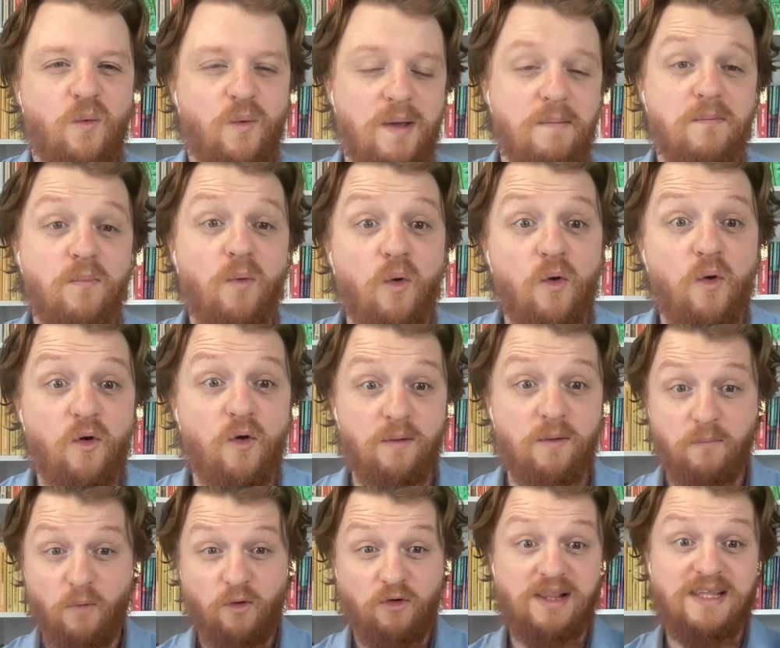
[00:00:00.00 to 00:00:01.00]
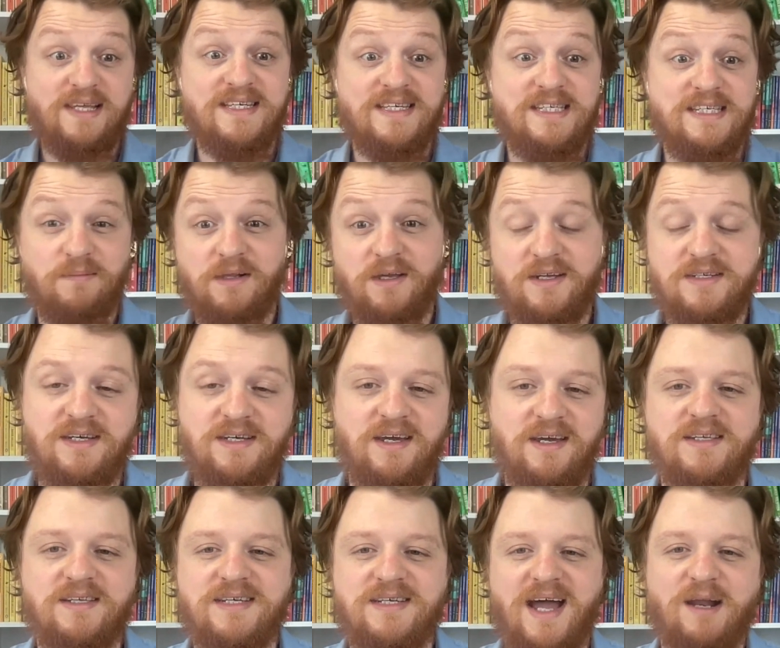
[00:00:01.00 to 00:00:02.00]
we're more morally similar
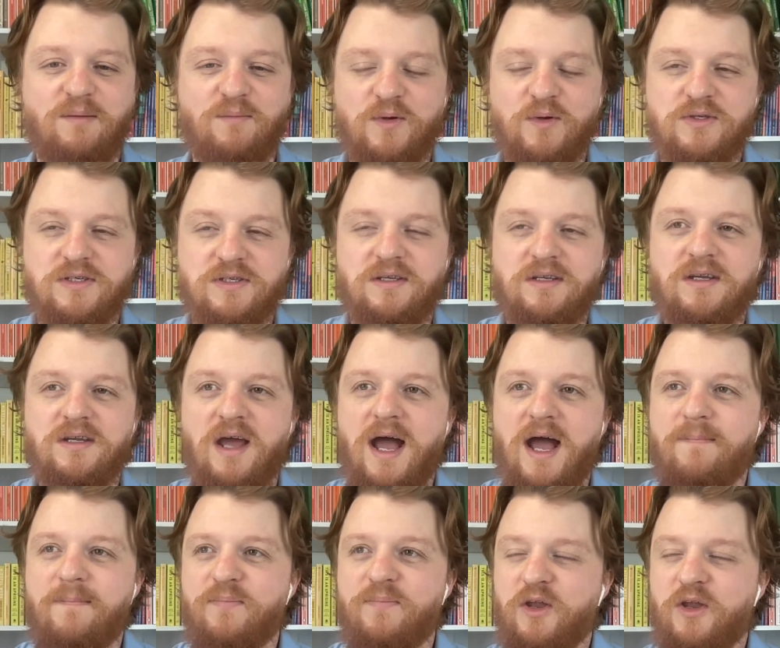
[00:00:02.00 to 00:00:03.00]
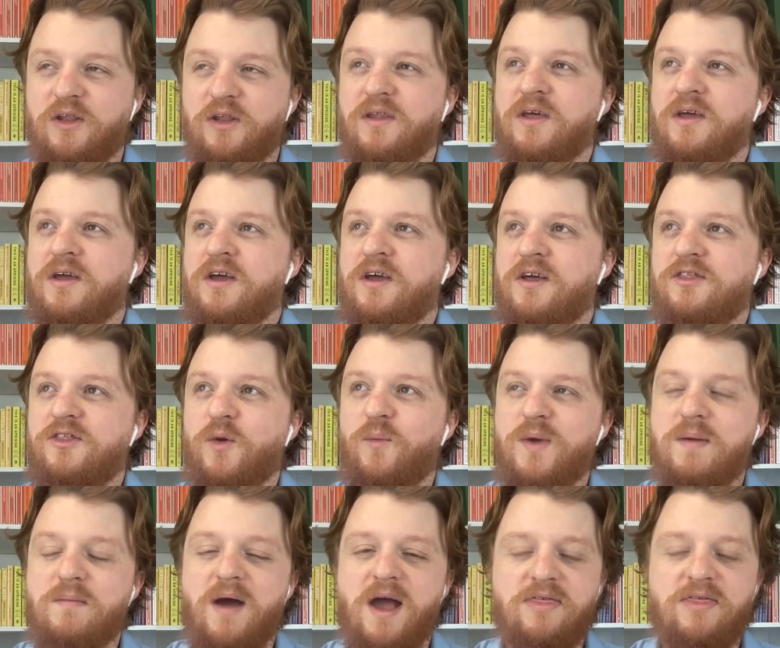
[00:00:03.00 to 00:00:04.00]
to animals and than
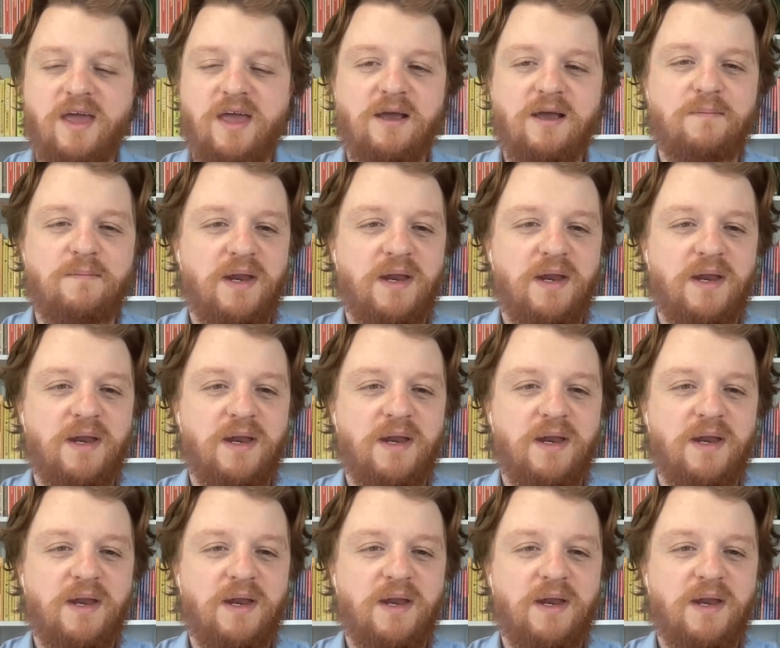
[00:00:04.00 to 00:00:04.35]
we might think.